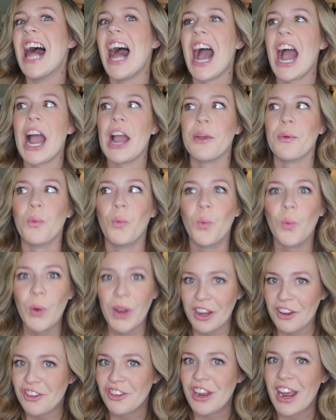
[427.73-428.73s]
I
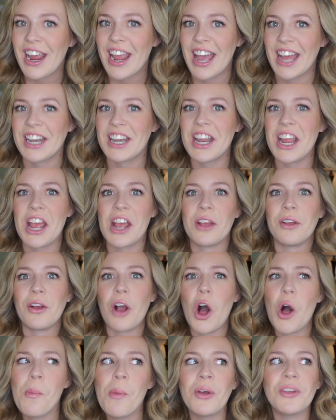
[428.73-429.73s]
wish I had
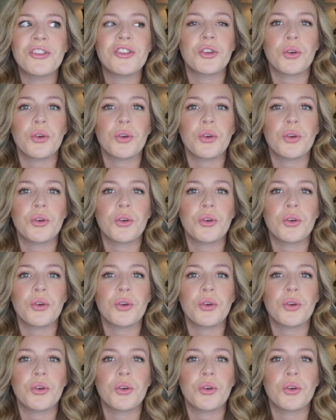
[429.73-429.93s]
almost